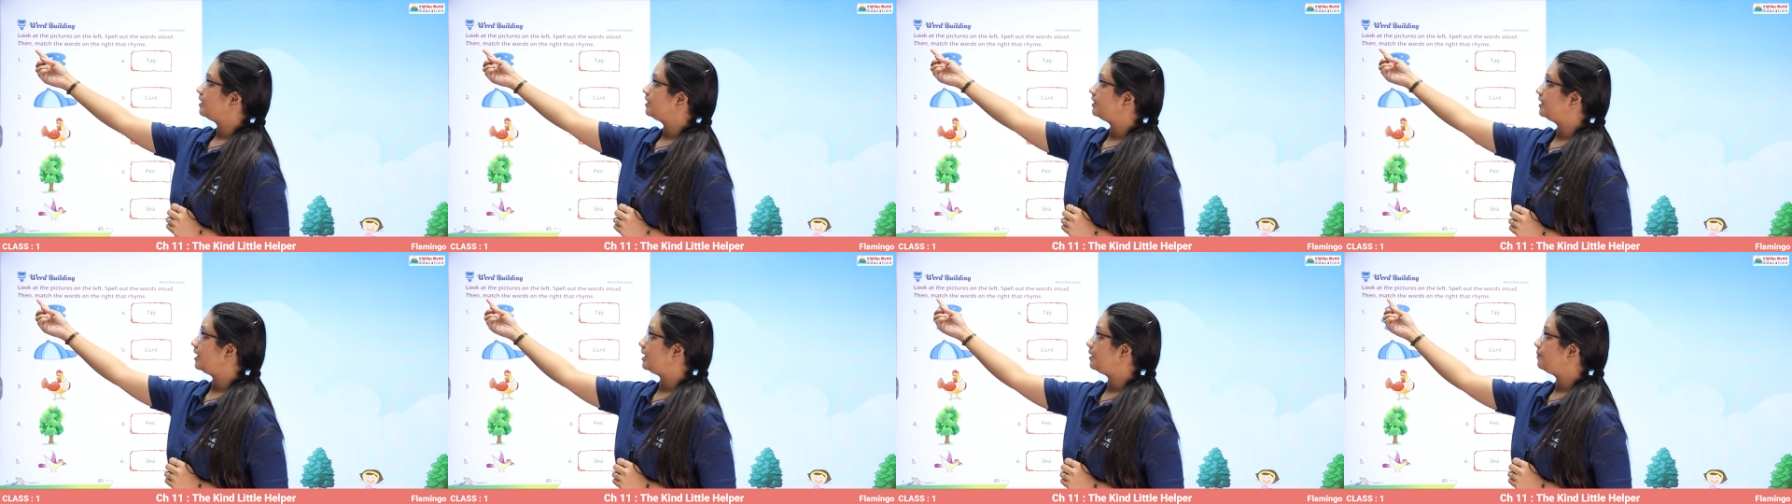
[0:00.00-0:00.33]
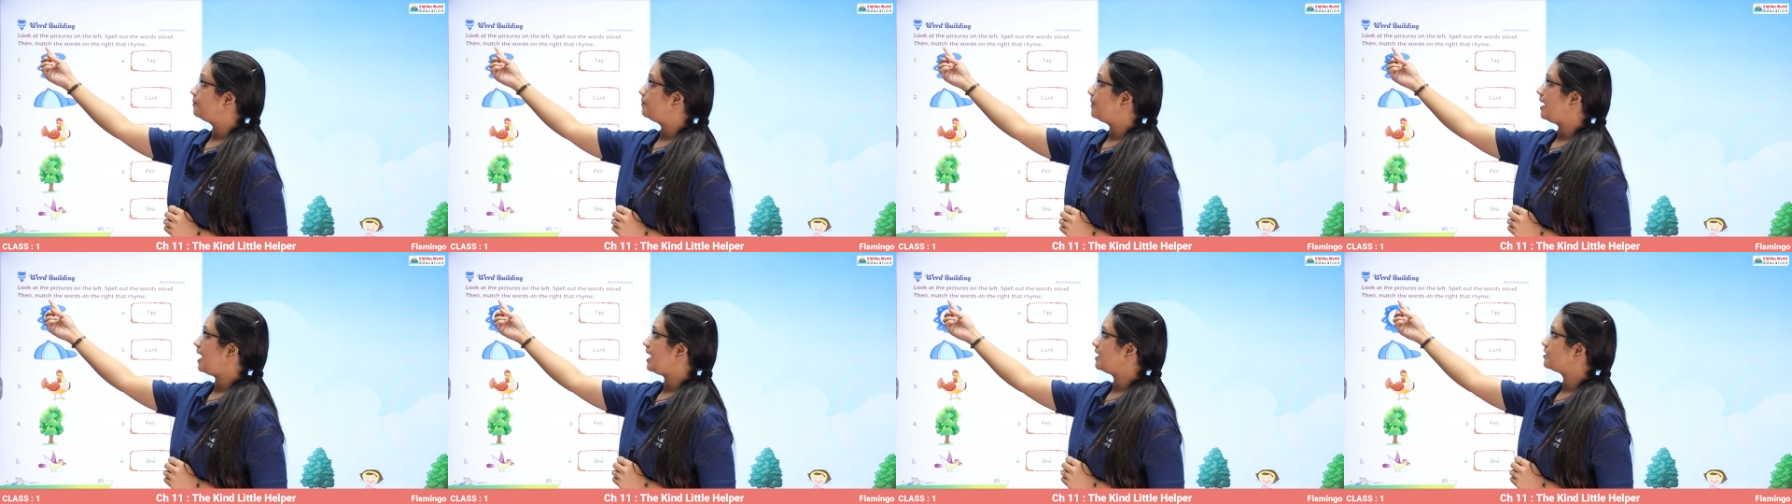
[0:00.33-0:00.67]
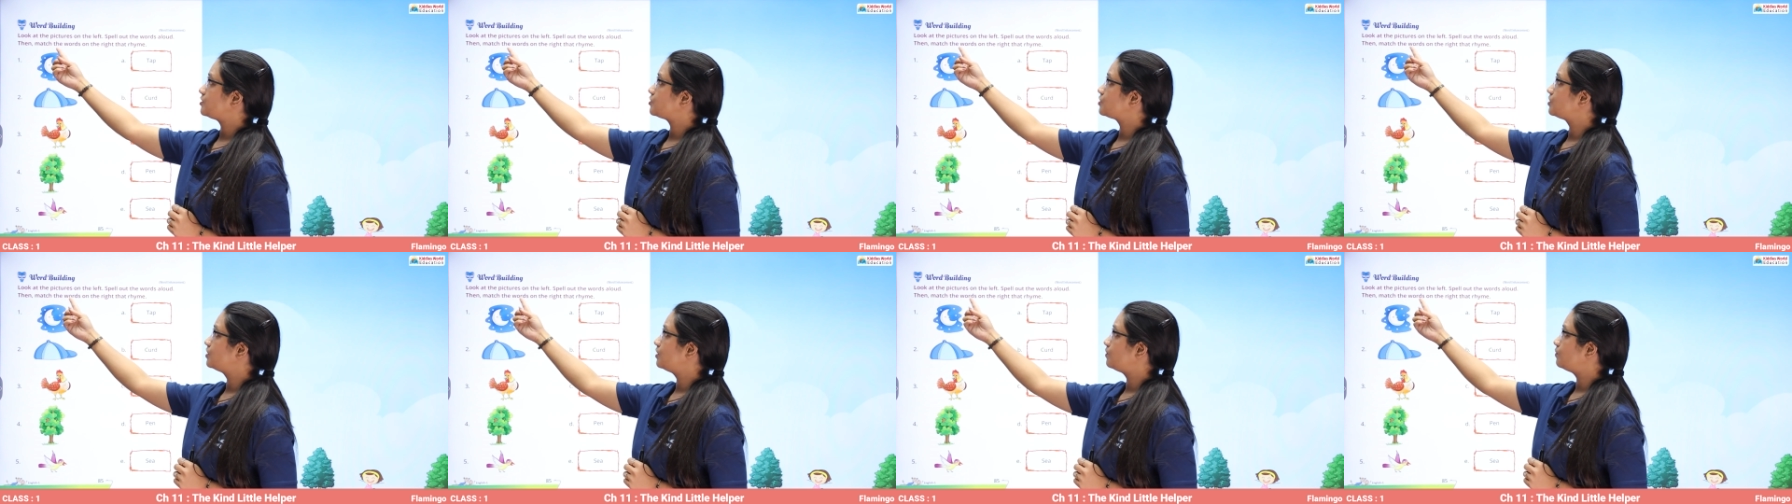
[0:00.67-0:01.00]
Then
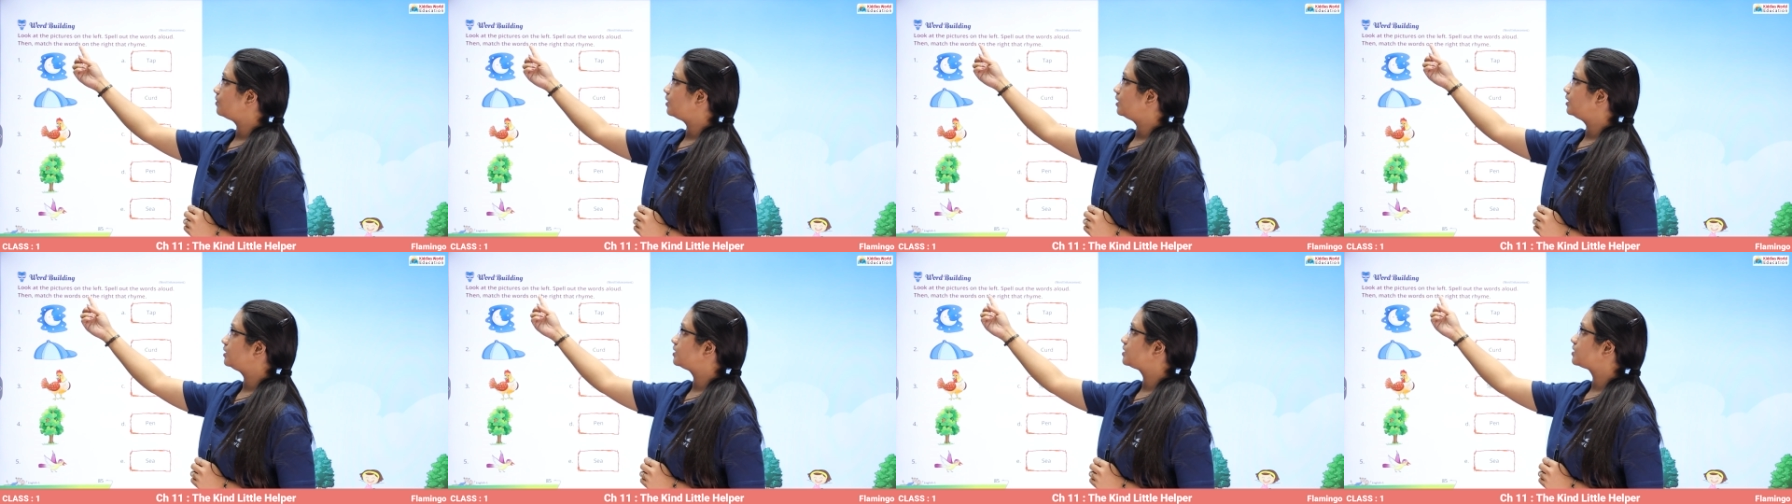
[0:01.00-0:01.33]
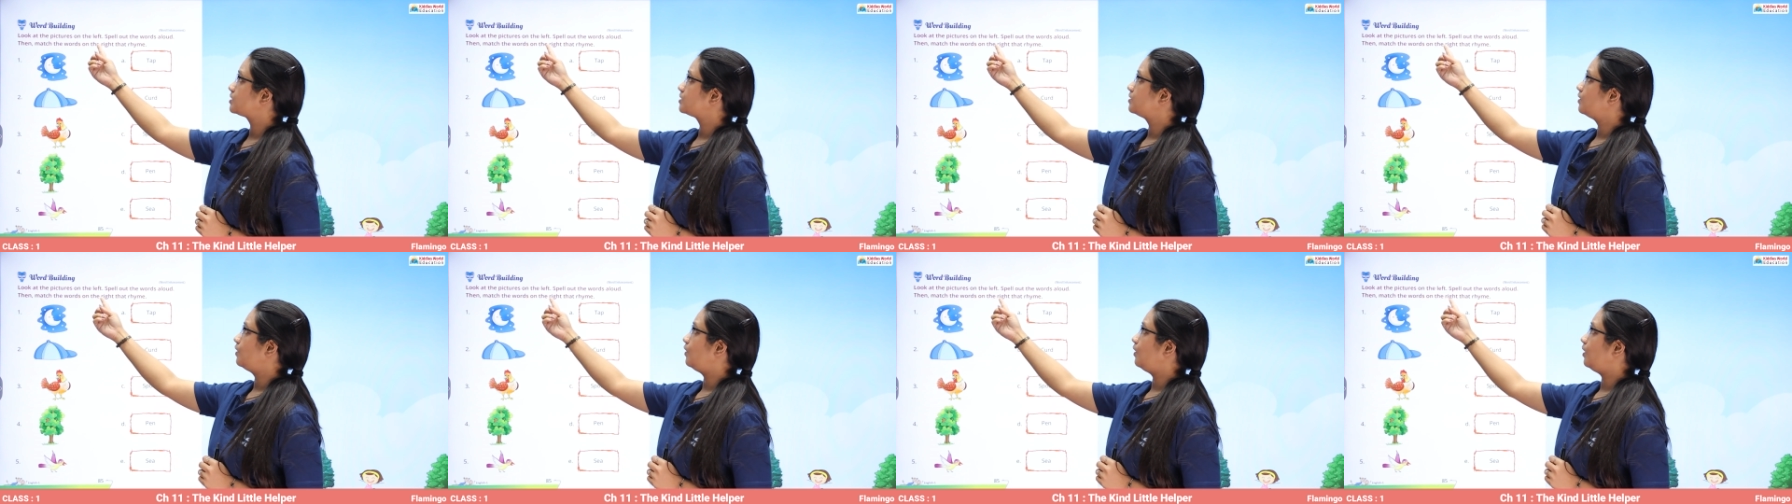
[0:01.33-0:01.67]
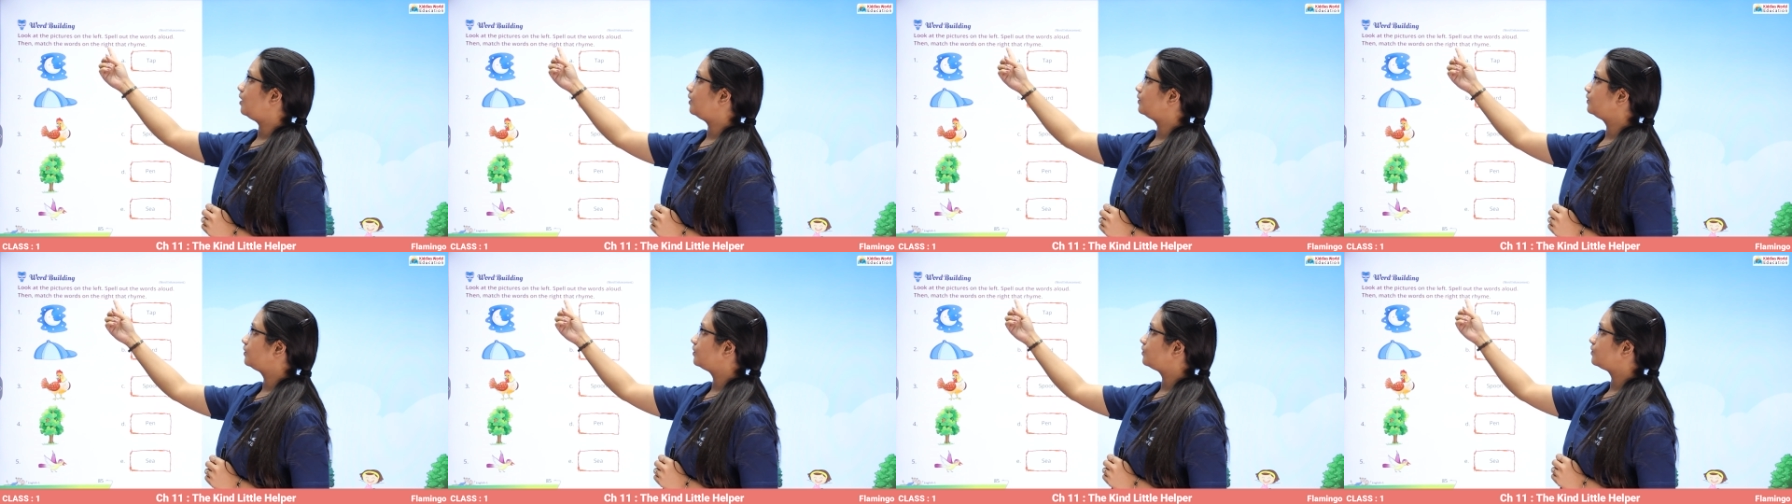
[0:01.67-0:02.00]
match the words
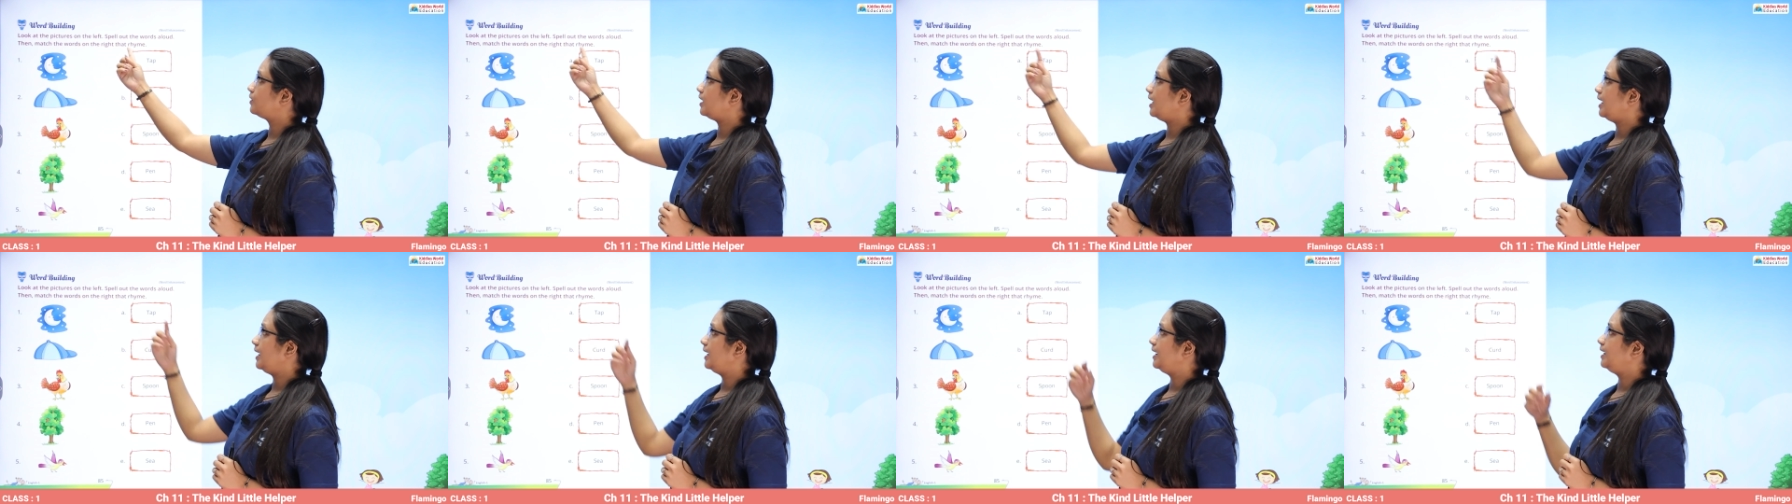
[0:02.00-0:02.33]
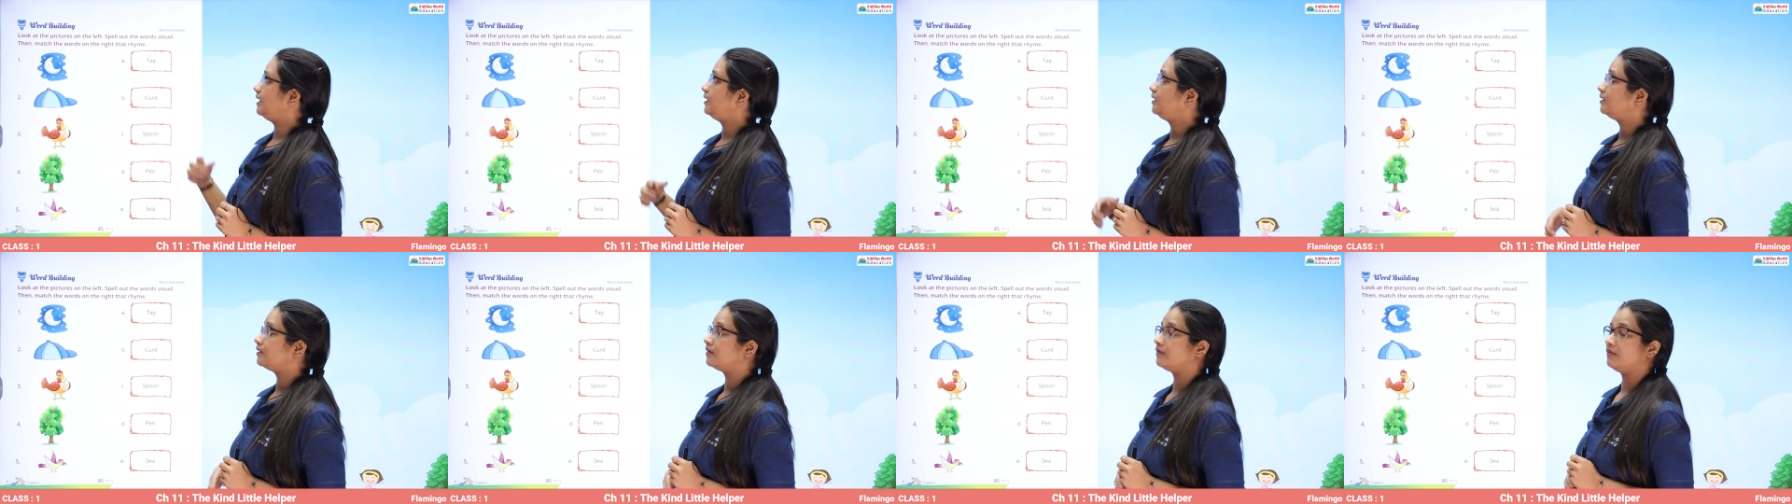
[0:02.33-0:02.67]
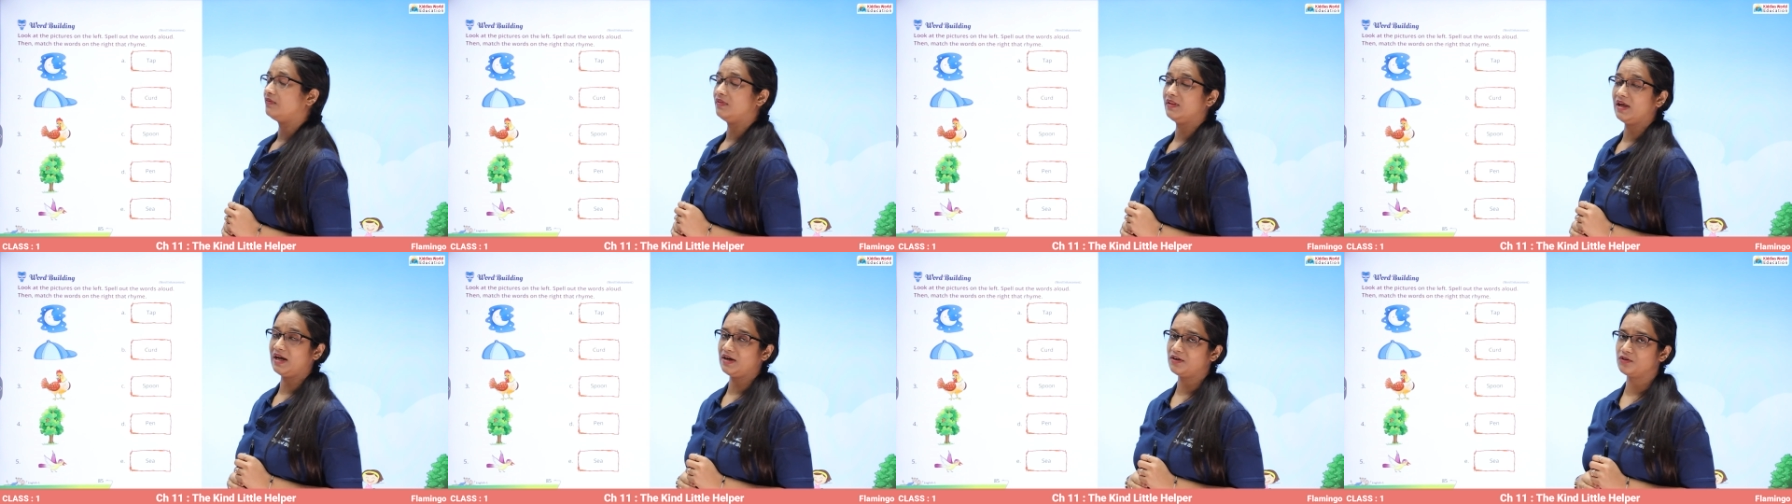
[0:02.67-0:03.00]
on the right
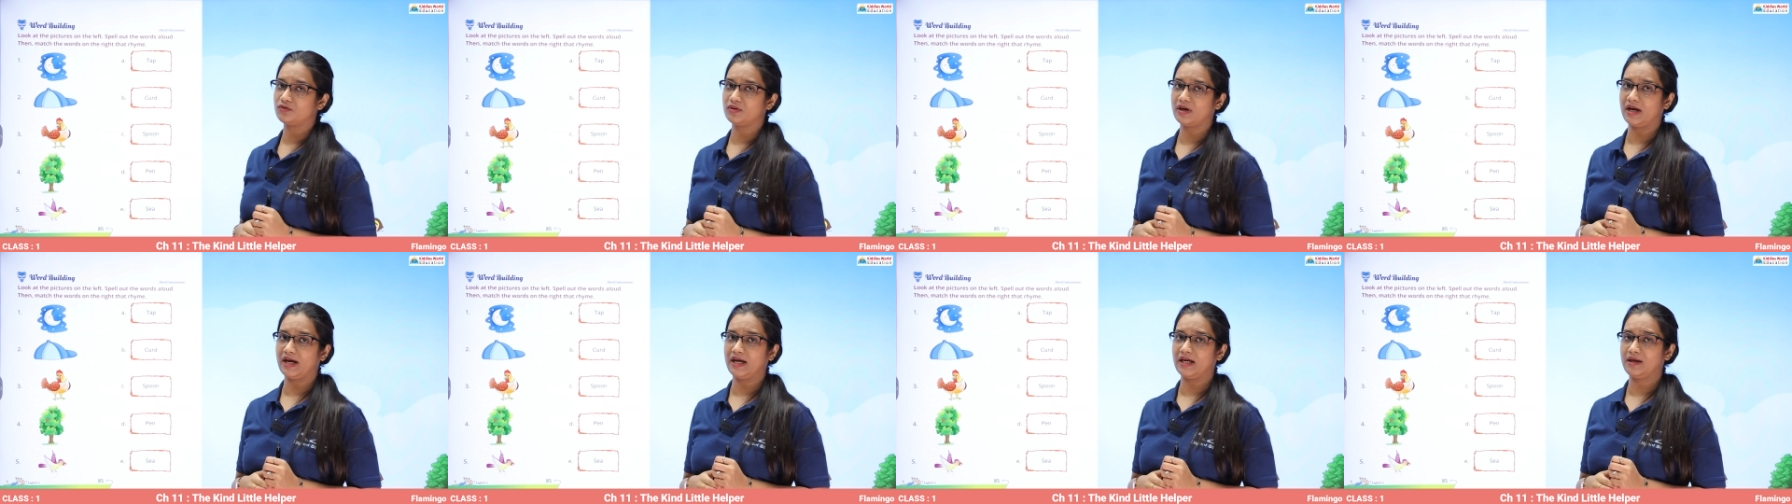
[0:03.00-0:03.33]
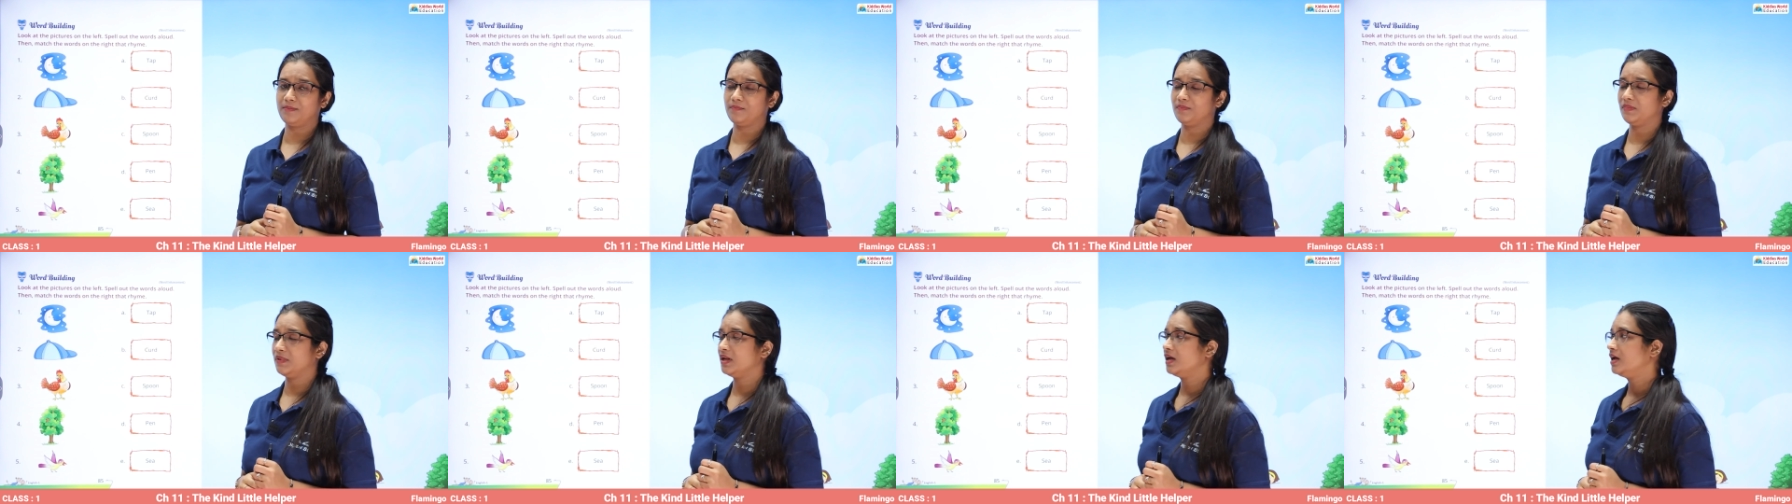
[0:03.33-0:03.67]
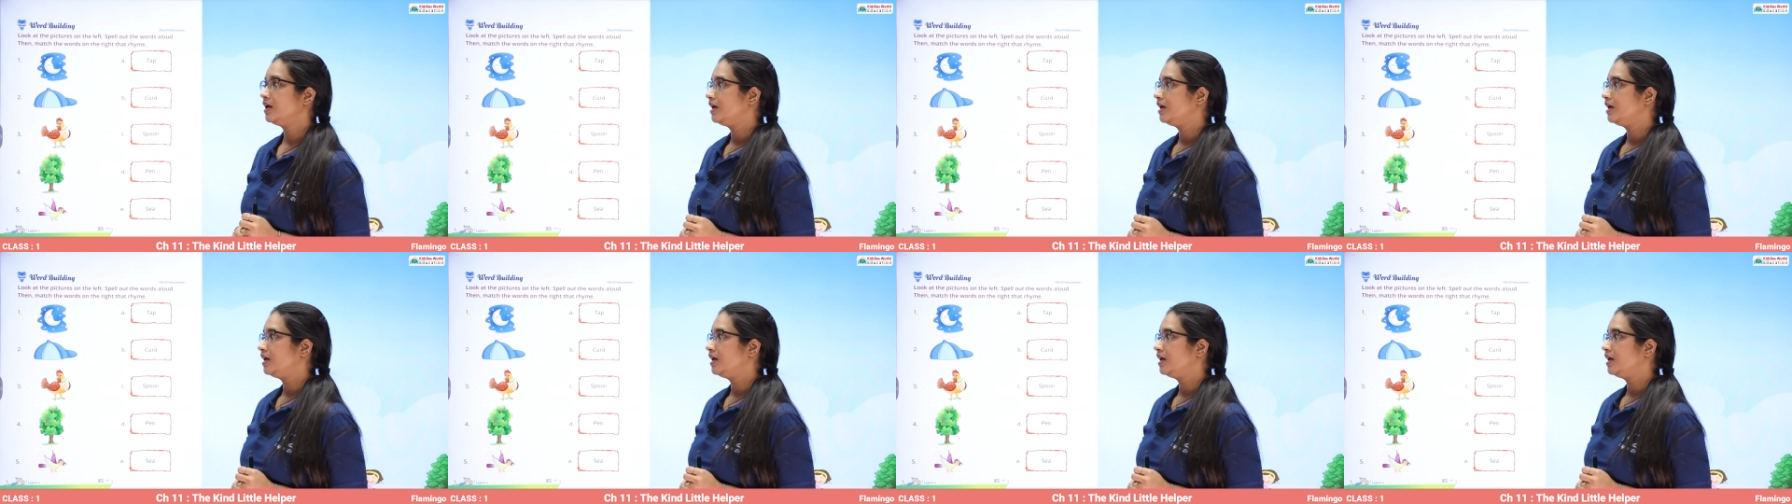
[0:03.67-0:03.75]
that rhyme.